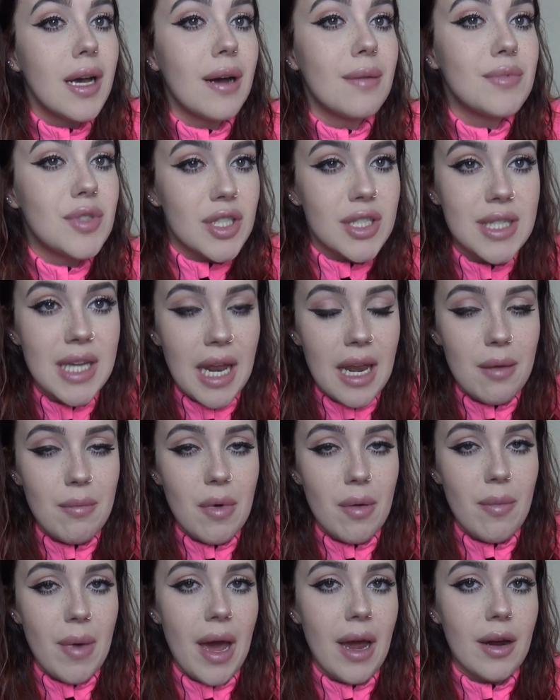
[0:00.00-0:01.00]
I'm just getting
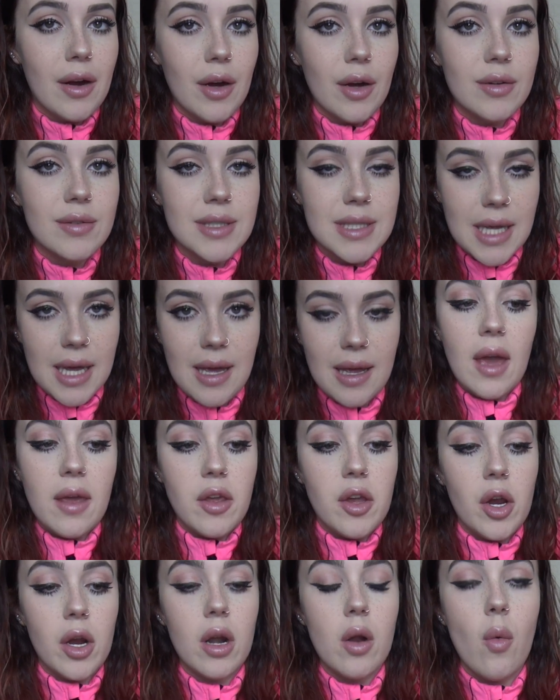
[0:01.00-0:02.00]
my macros
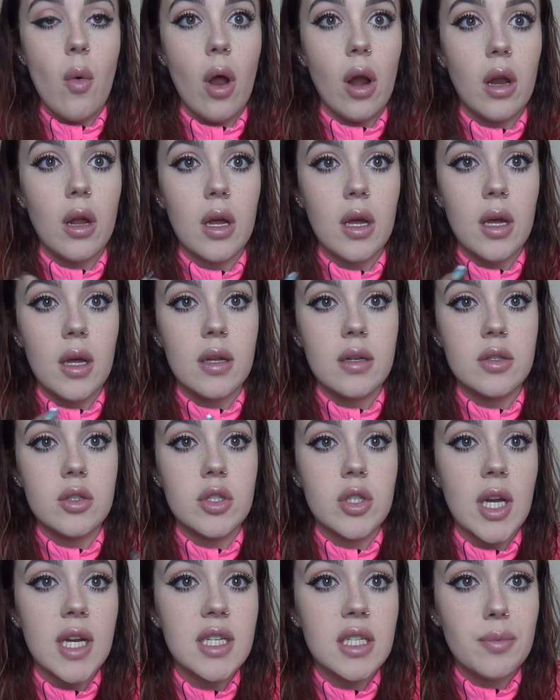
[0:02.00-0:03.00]
in. You're going to want to
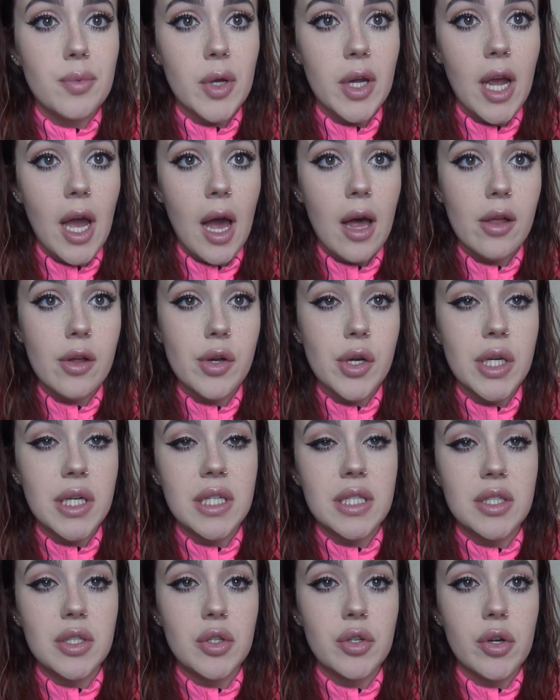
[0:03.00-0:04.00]
change up your
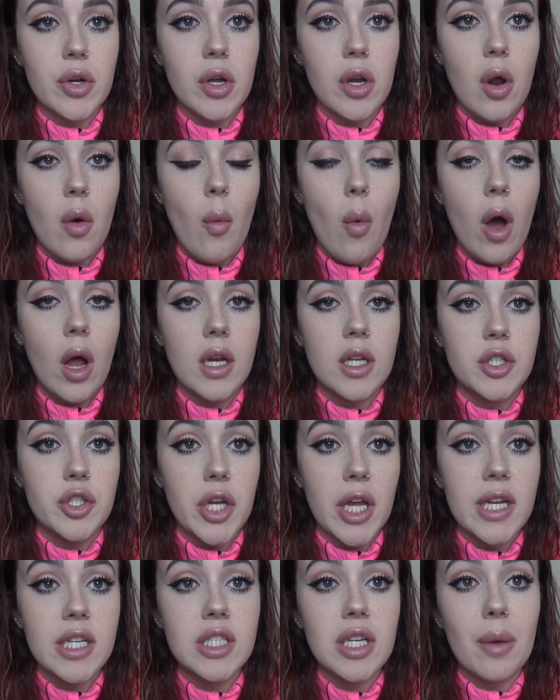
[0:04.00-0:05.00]
calories. You're going to want to
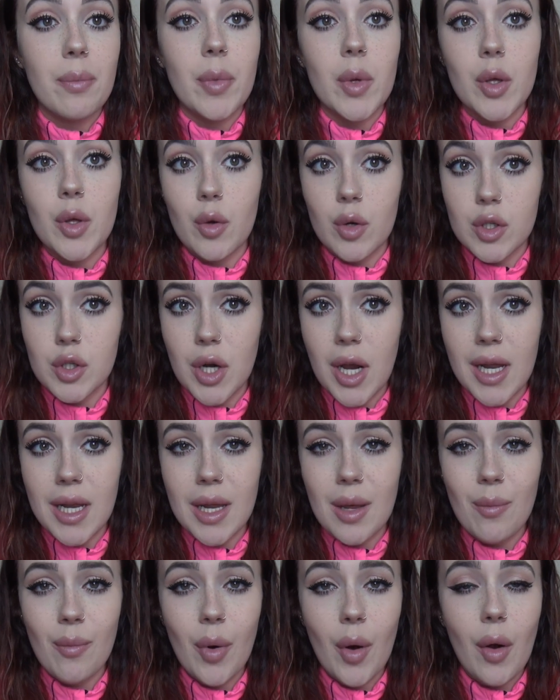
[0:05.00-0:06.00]
change up your
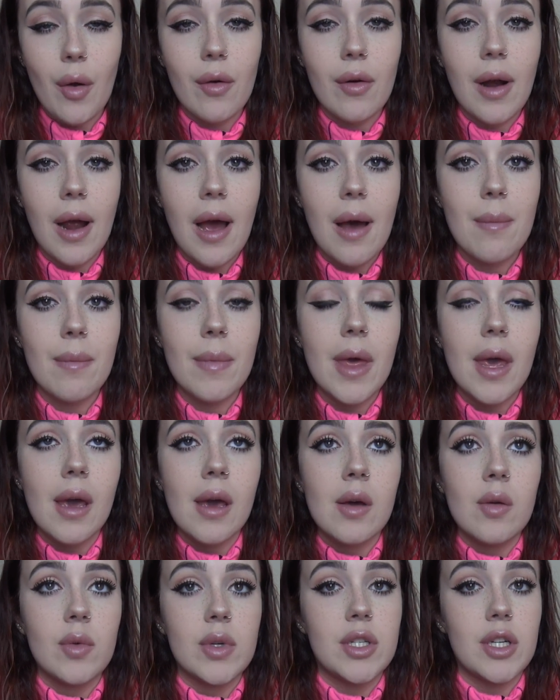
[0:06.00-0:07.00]
training program,
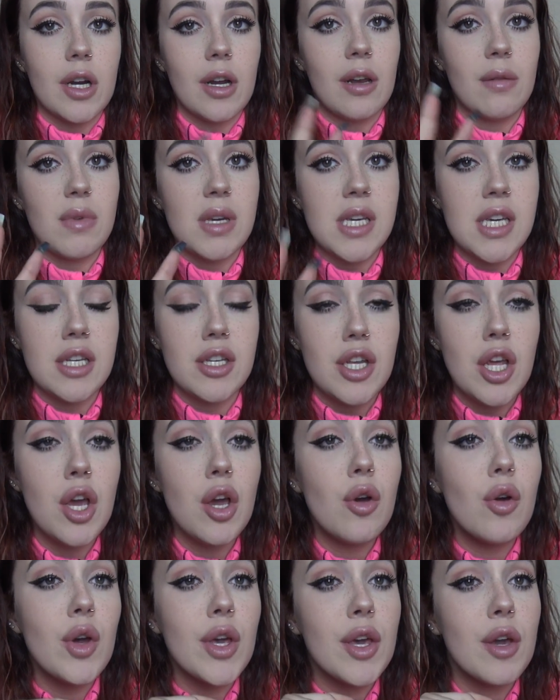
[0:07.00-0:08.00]
which are going to be
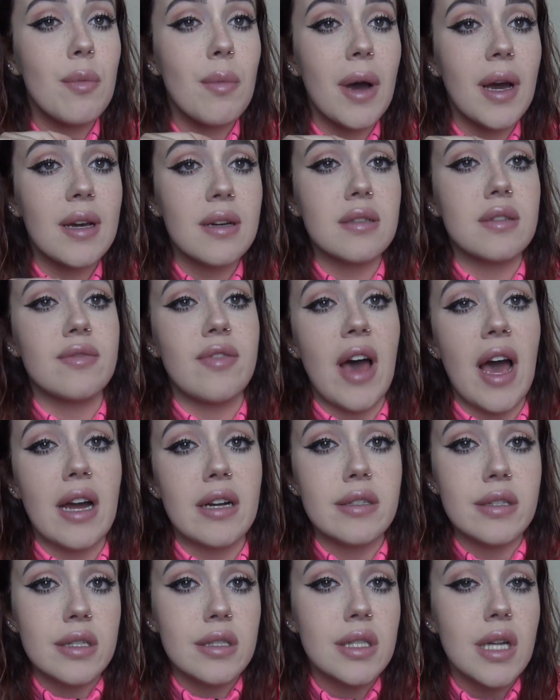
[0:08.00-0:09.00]
two humongous
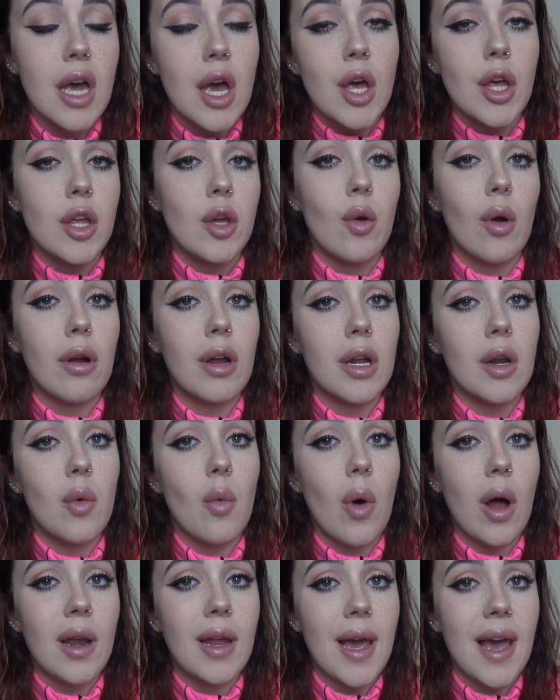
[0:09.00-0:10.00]
factors. You're going
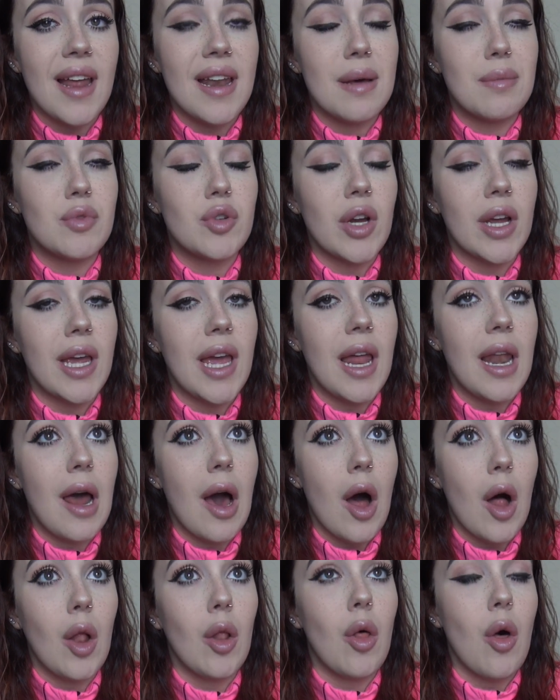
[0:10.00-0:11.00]
to want to end up drinking
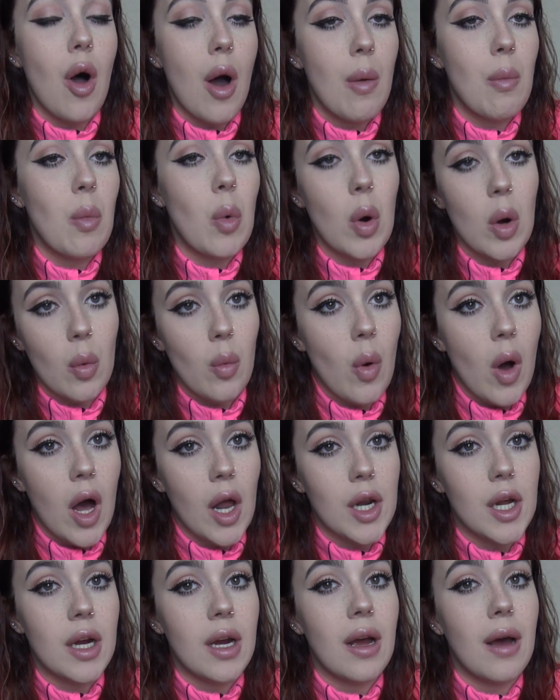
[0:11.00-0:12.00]
a lot more
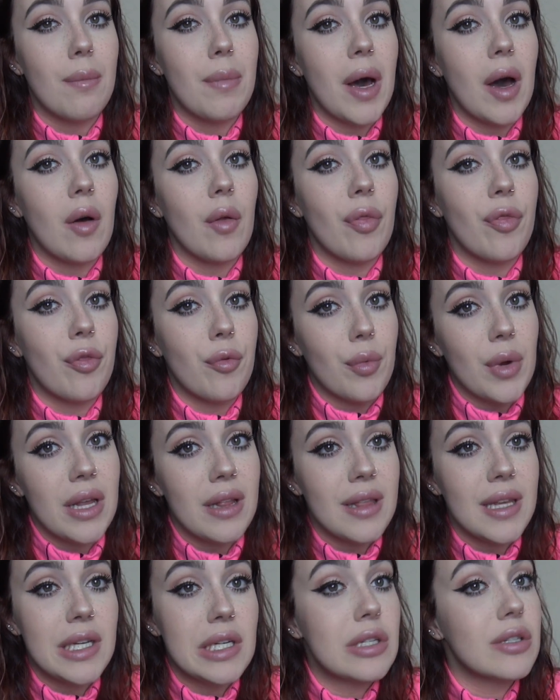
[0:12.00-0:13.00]
water. About 3
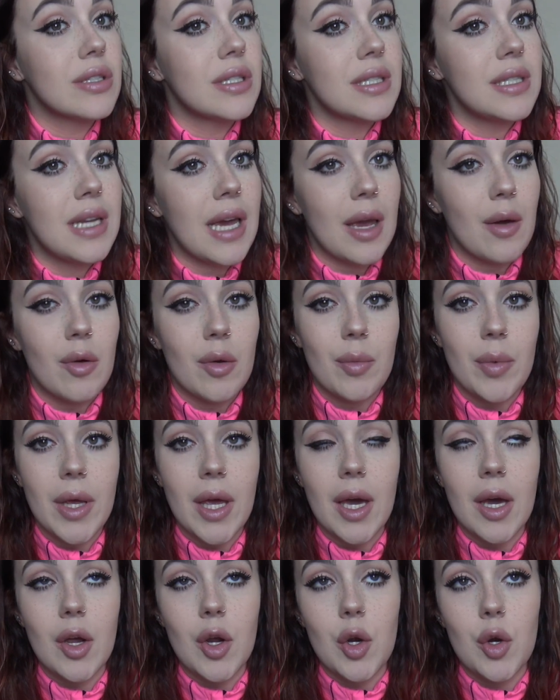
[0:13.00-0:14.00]
liters a day would
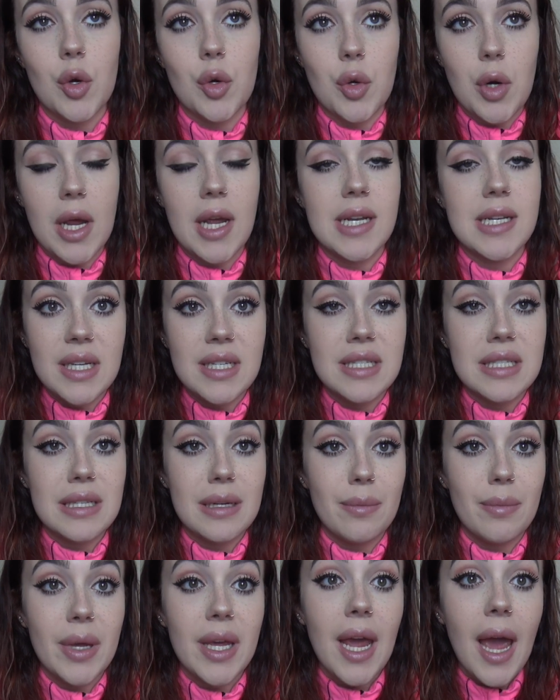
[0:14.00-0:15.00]
be a great place
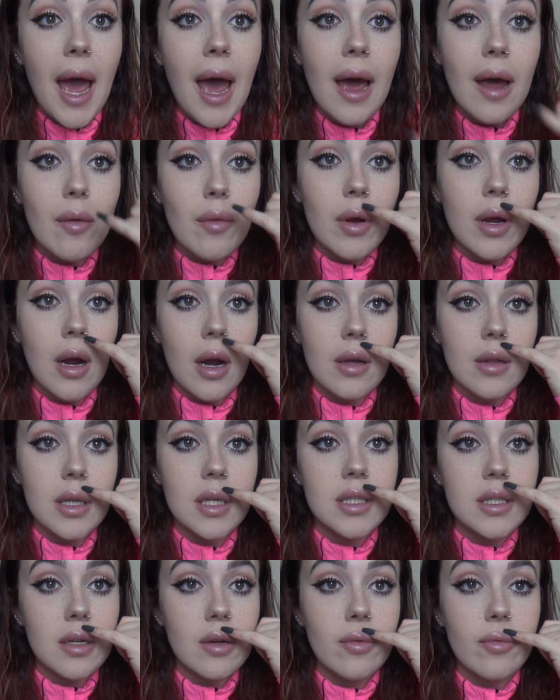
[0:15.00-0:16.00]
to be at,
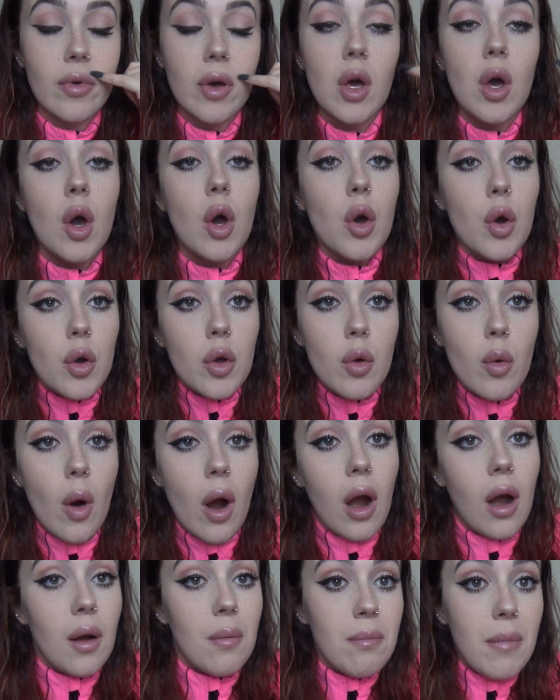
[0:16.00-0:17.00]
regardless of who you
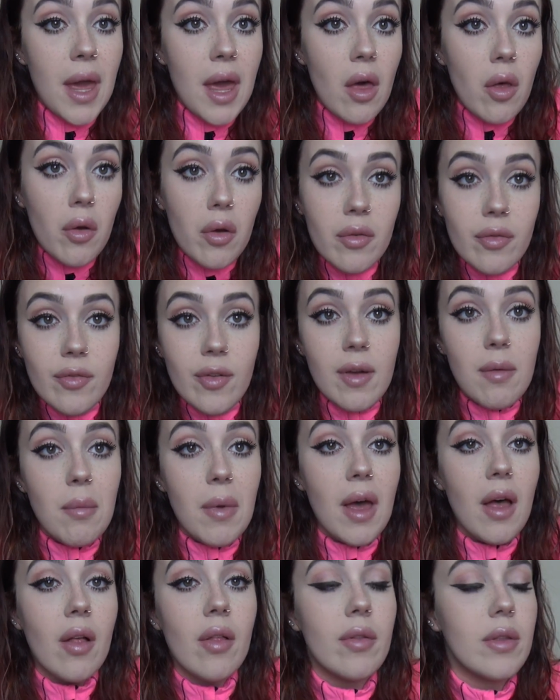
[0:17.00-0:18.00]
are, male or
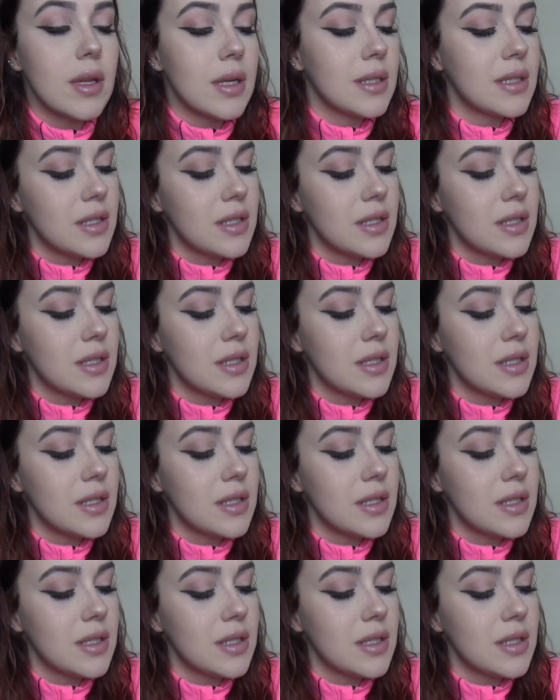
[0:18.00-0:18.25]
female.